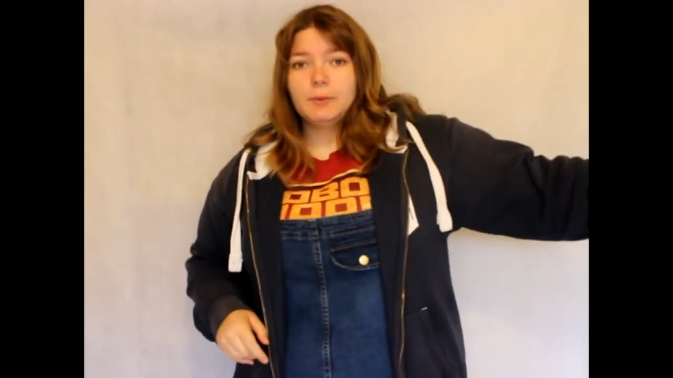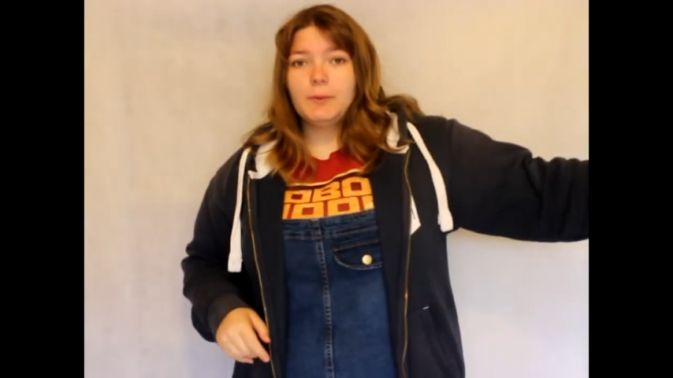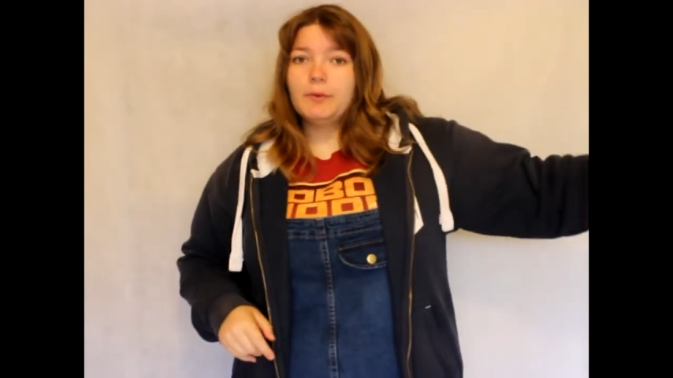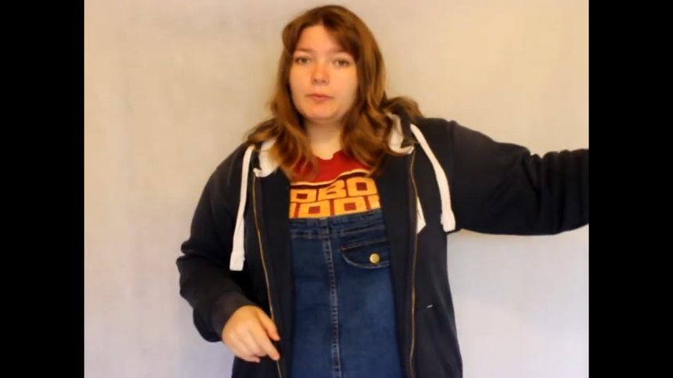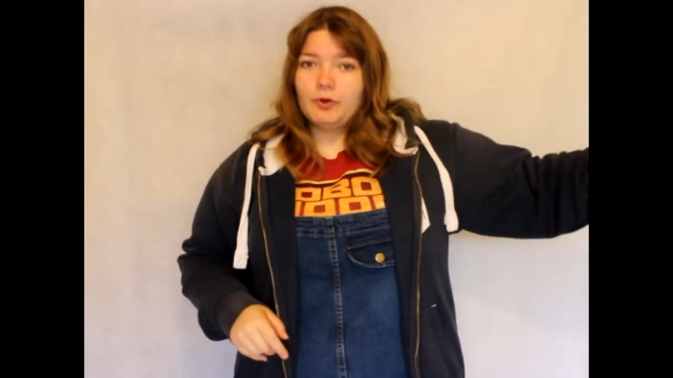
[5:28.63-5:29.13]
my
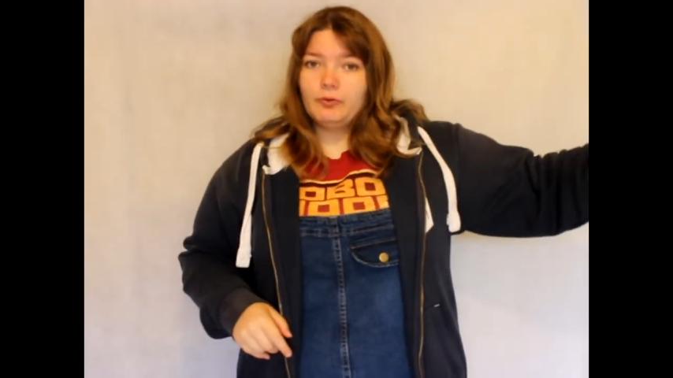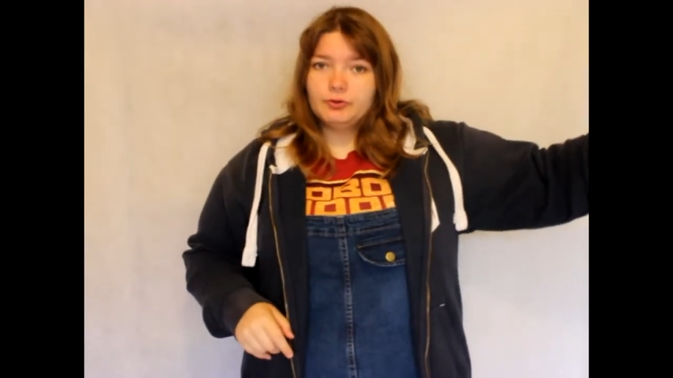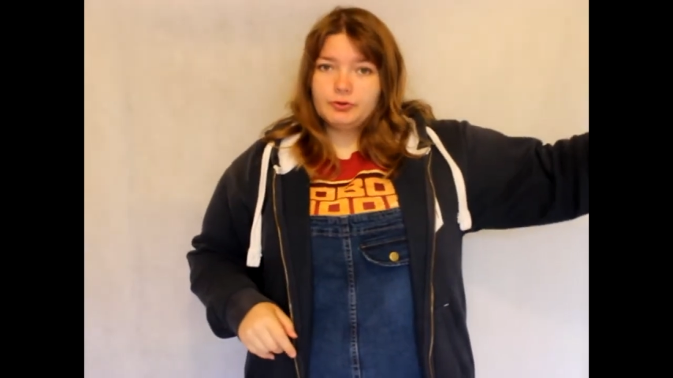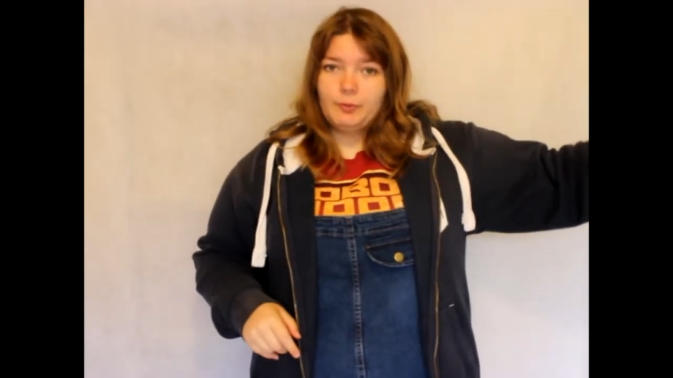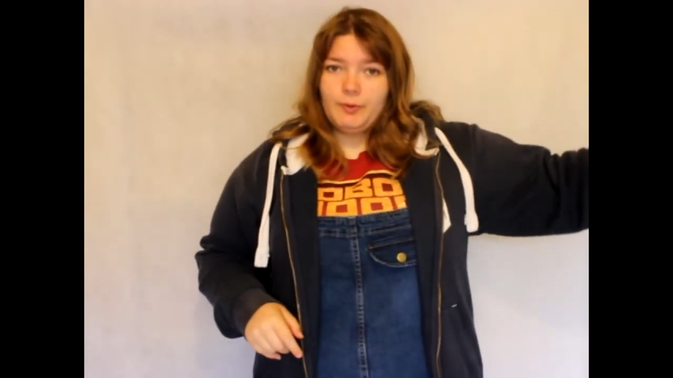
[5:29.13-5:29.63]
mum's on
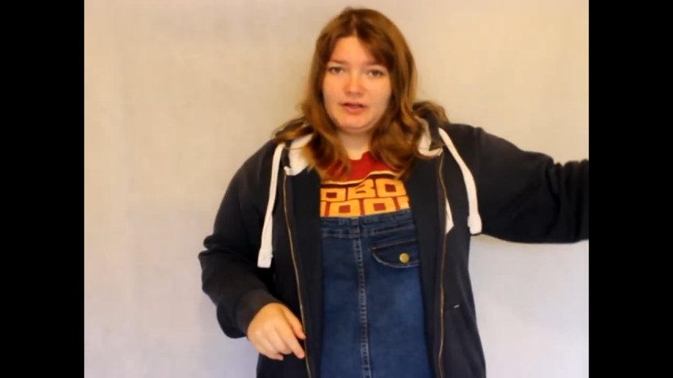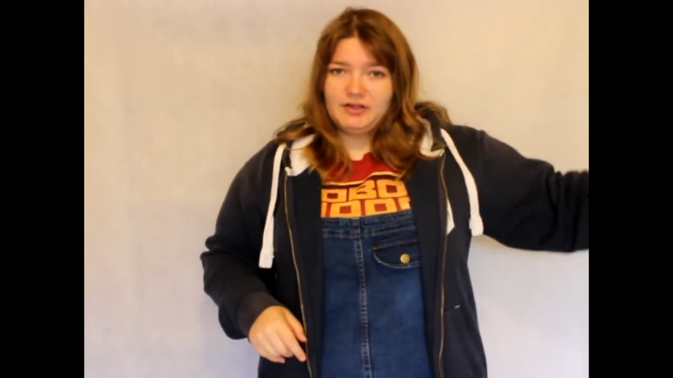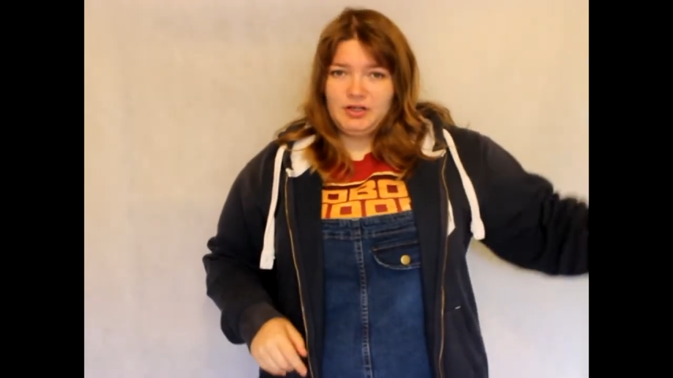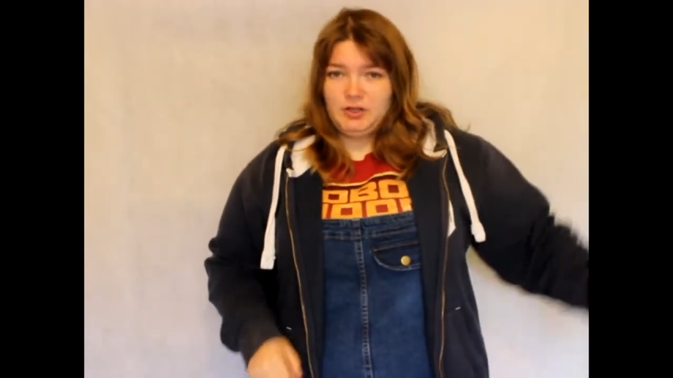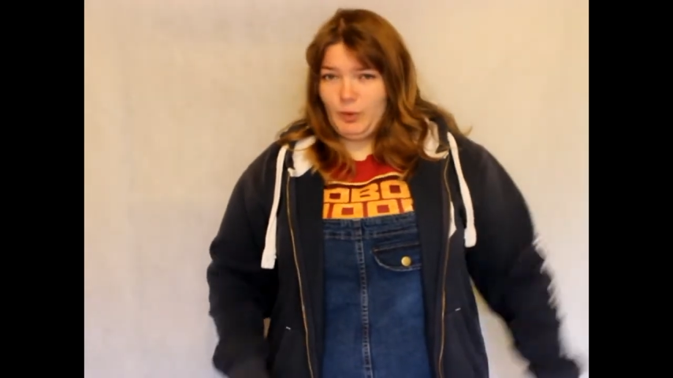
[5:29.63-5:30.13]
the Subway. I
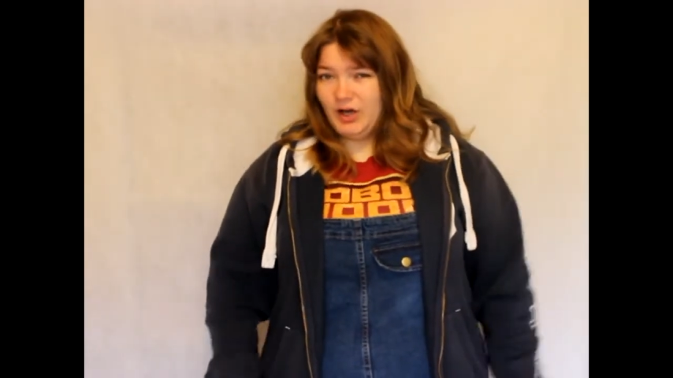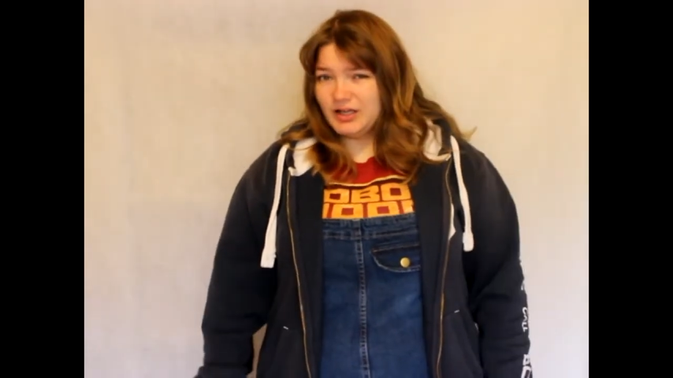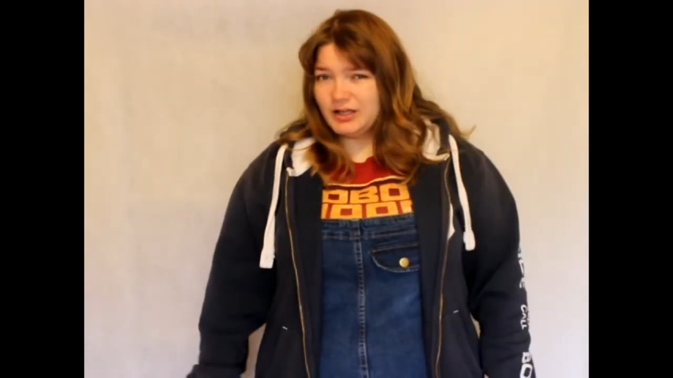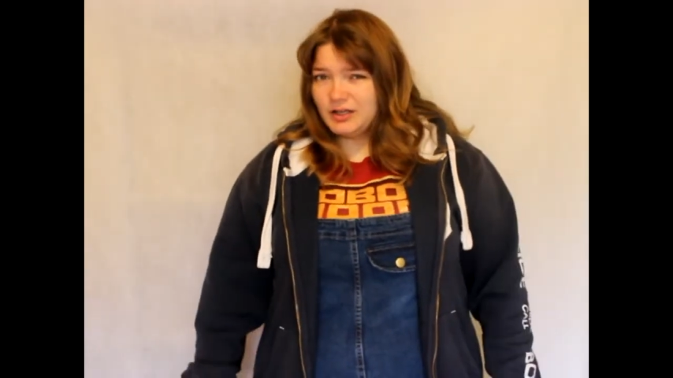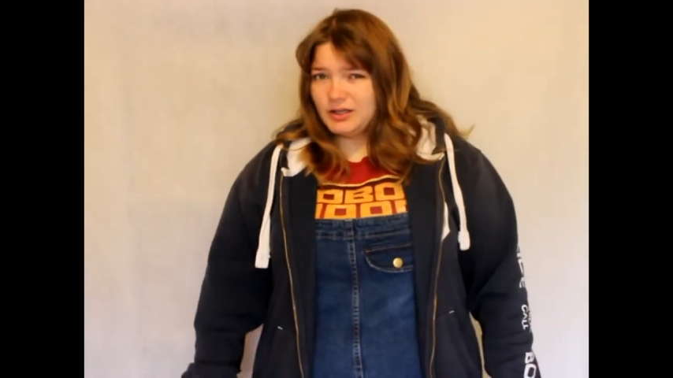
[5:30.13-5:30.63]
said, what?